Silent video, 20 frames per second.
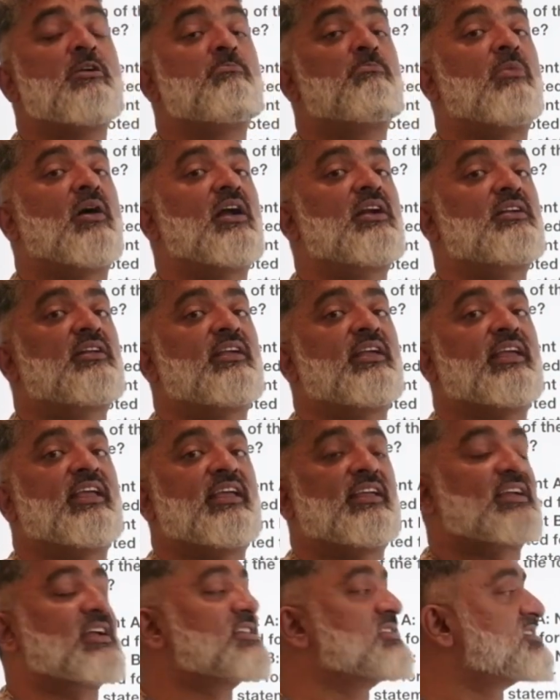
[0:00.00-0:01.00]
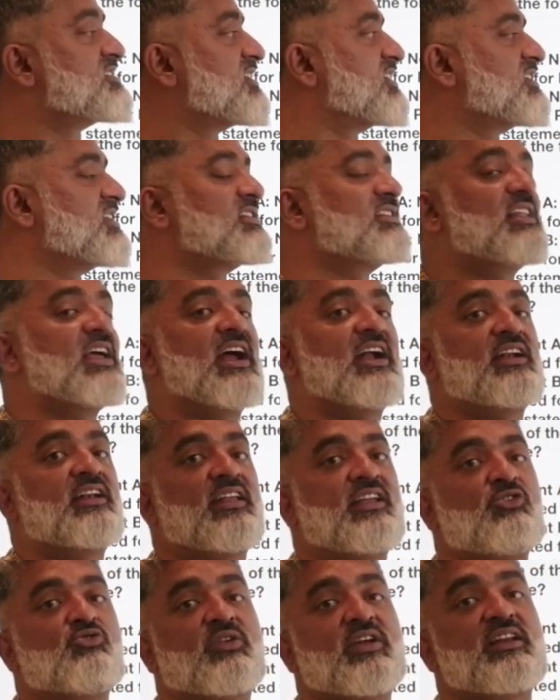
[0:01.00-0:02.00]
But considering that
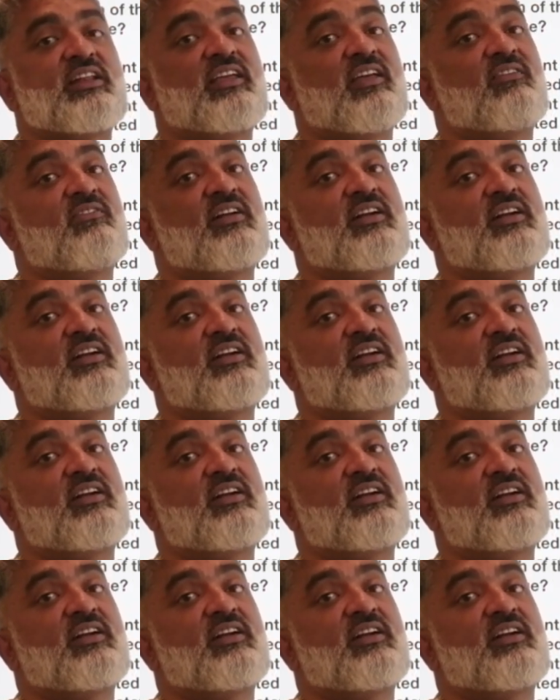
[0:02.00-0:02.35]
you can give